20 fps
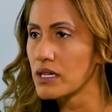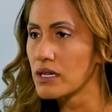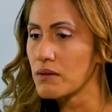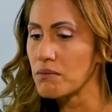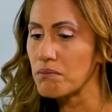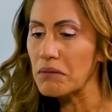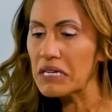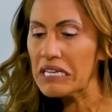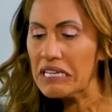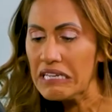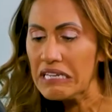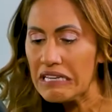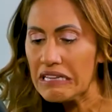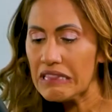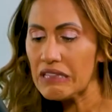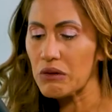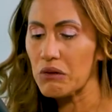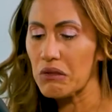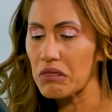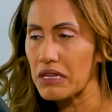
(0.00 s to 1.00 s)
manini
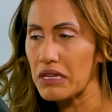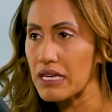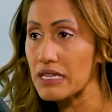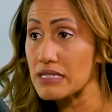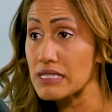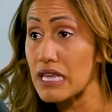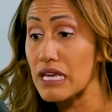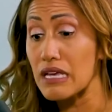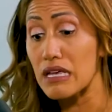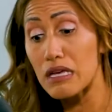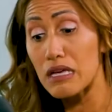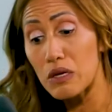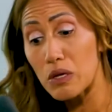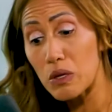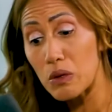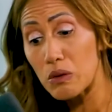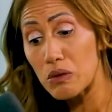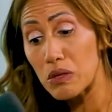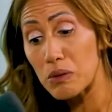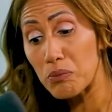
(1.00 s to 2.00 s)
little things like,
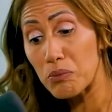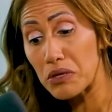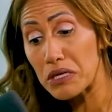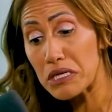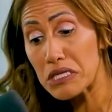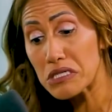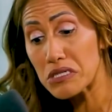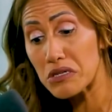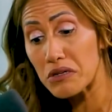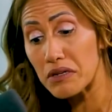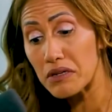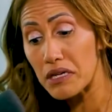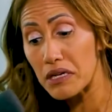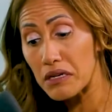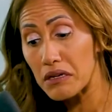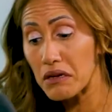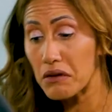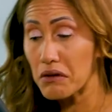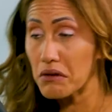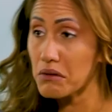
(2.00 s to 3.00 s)
oh, the
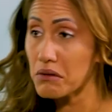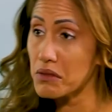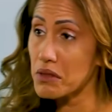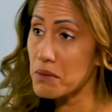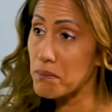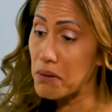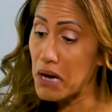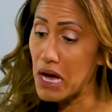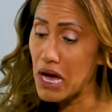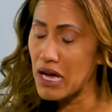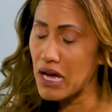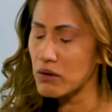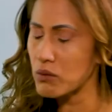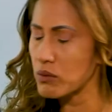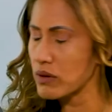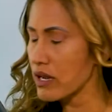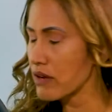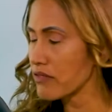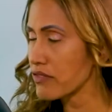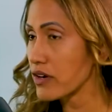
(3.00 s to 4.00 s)
pre-screen, oh, the bot,
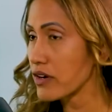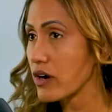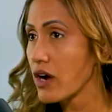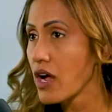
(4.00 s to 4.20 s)
whatever.